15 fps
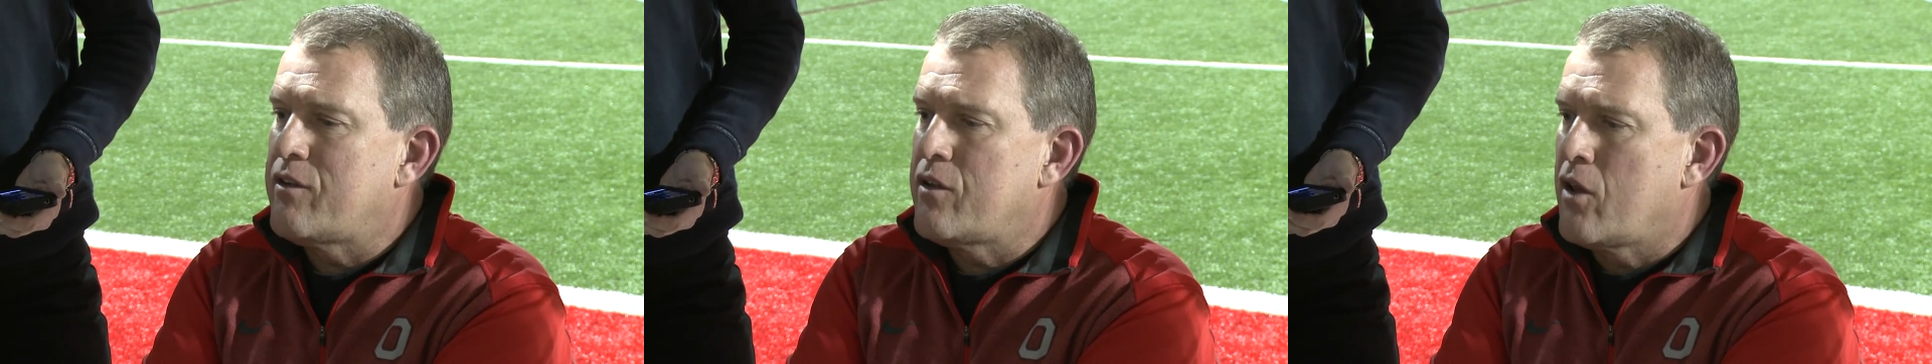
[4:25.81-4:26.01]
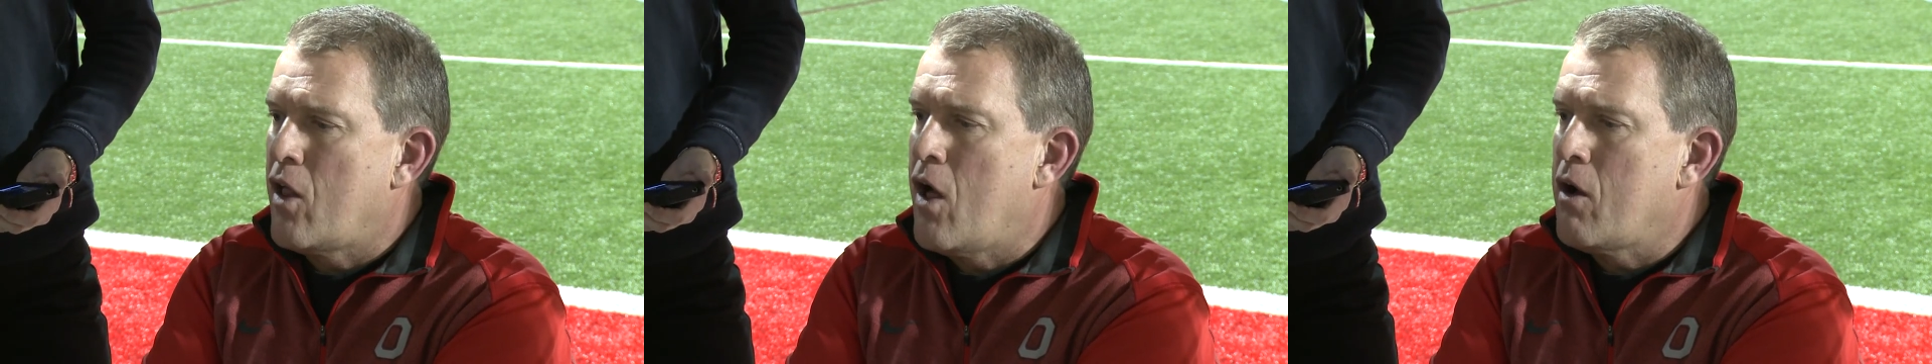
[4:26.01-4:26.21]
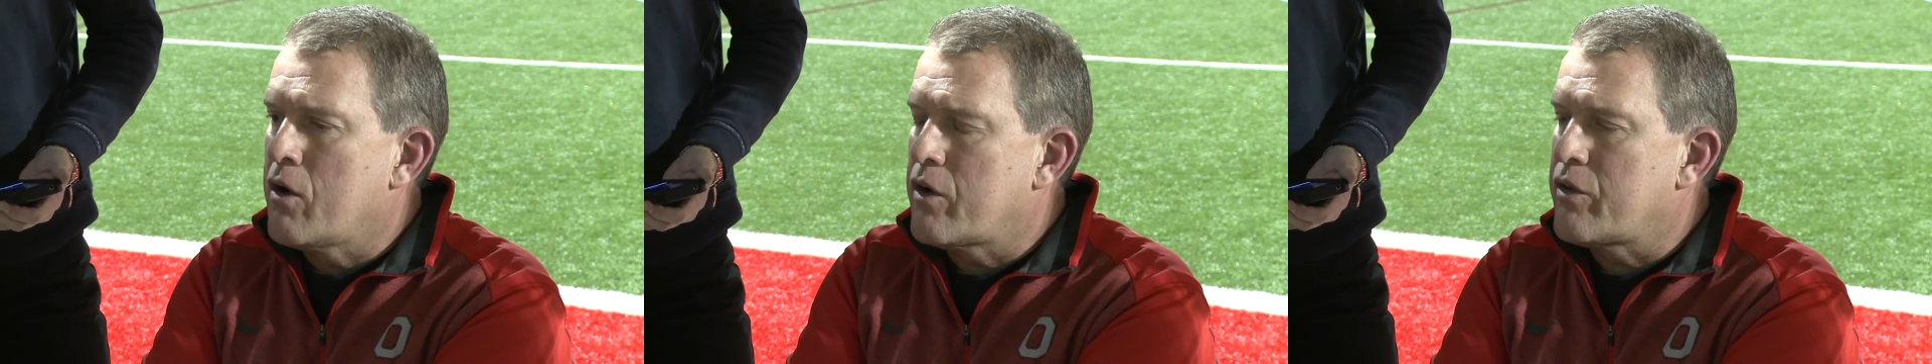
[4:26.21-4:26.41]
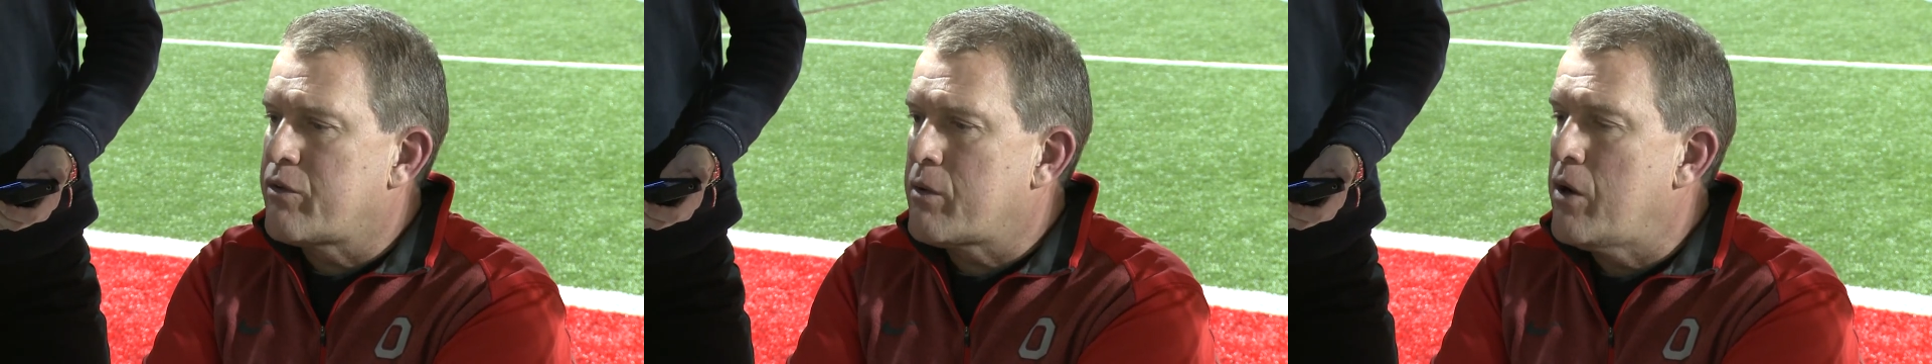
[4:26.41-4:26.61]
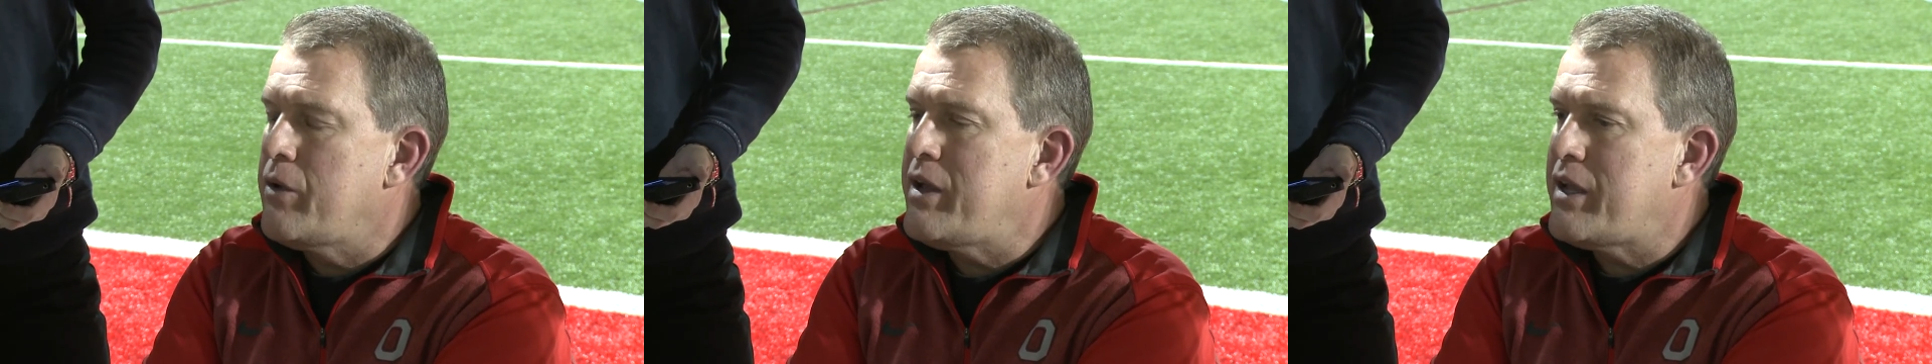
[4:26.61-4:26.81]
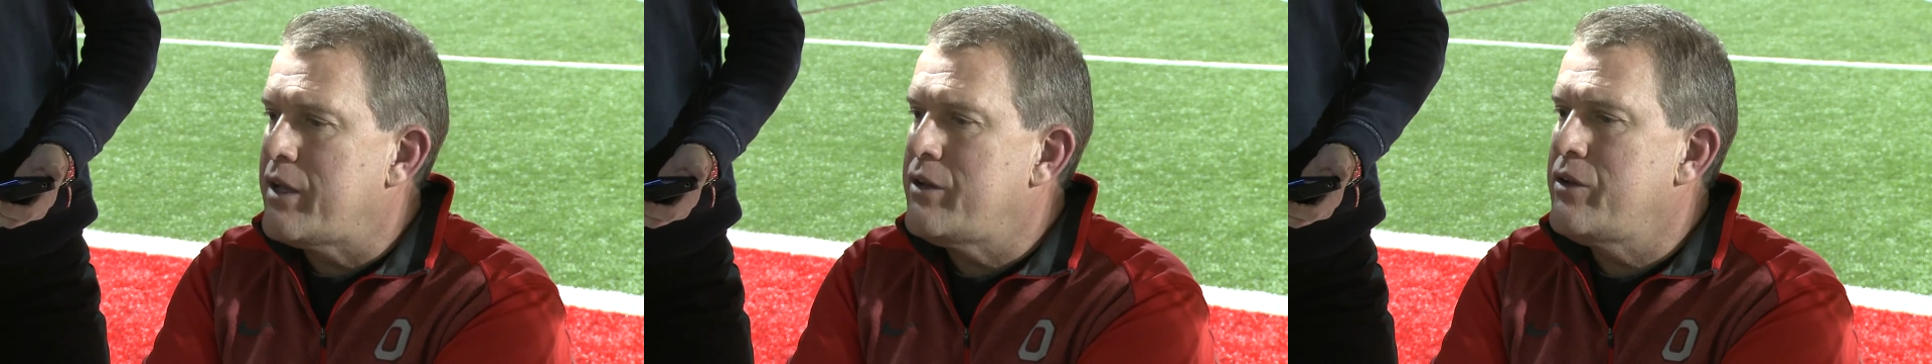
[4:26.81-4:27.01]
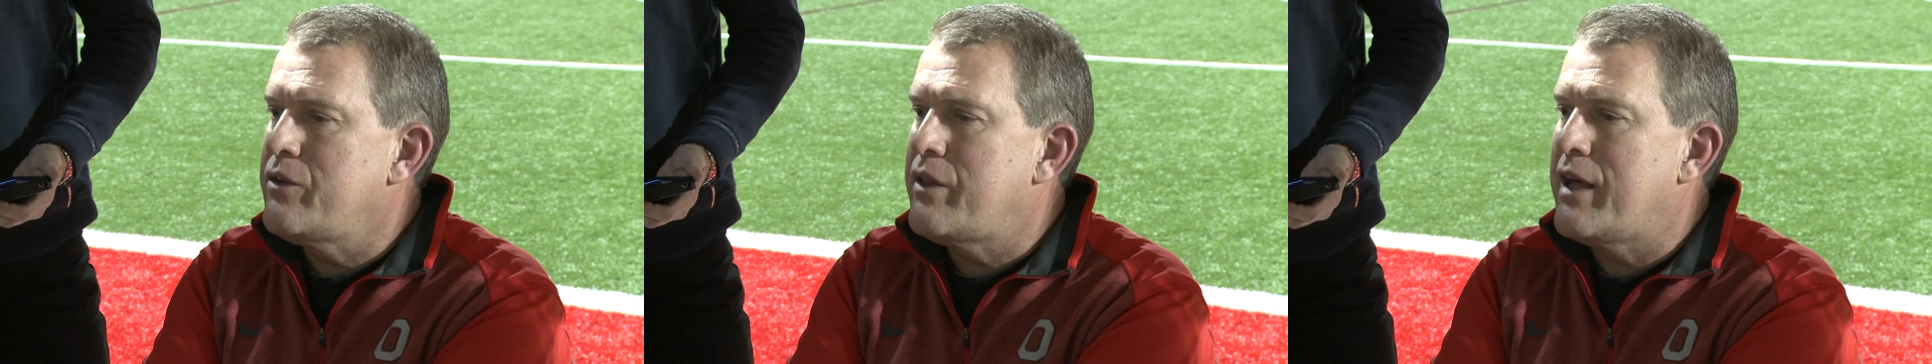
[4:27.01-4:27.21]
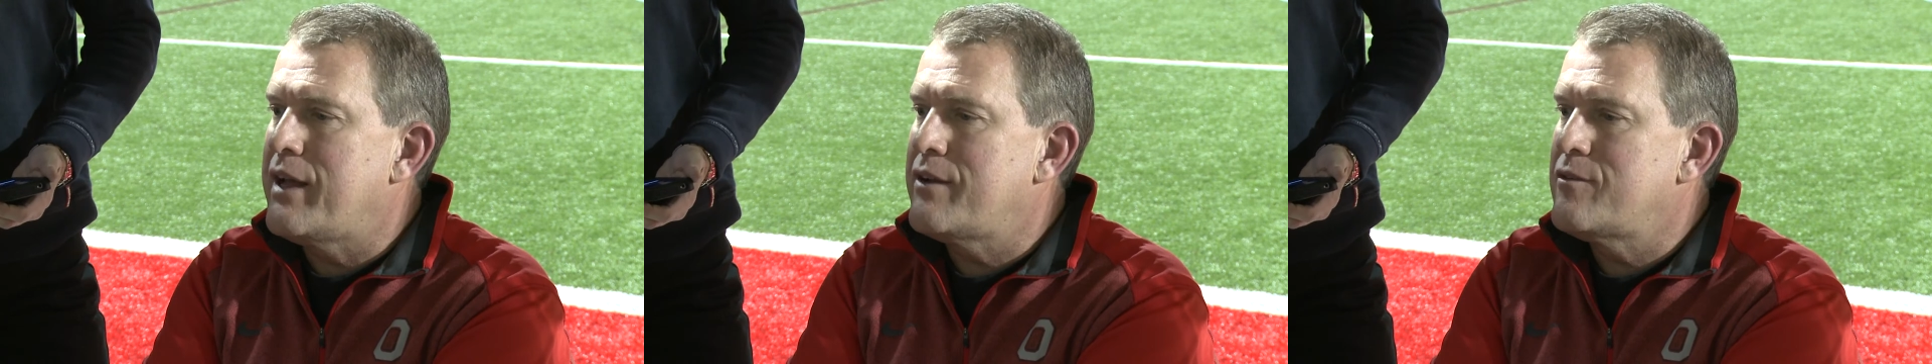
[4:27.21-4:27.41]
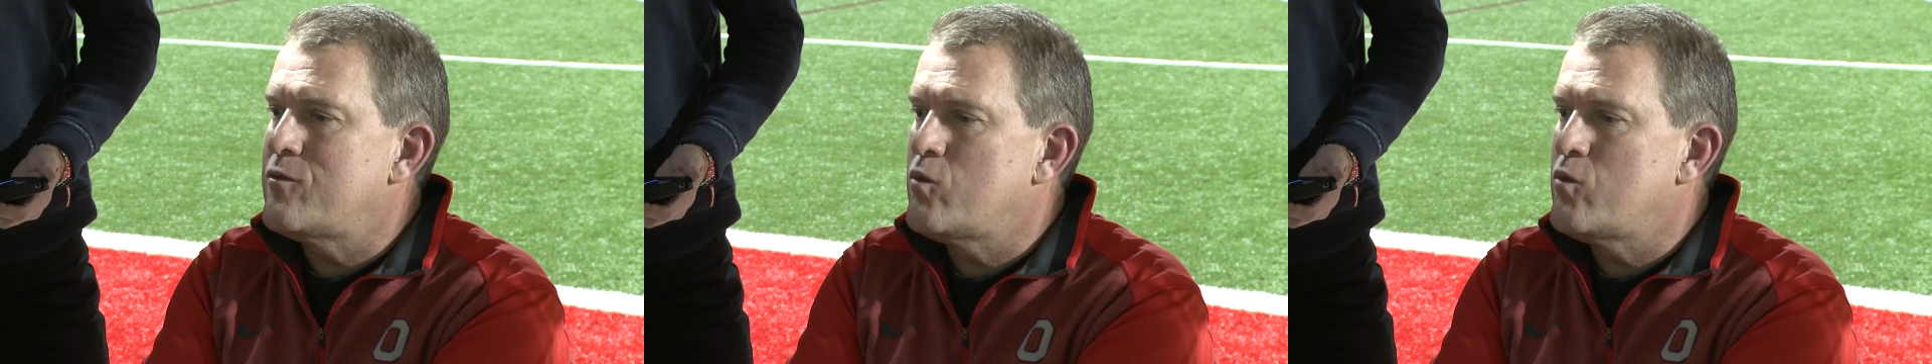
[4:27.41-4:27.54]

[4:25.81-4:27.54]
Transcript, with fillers: longer throw, he can do that.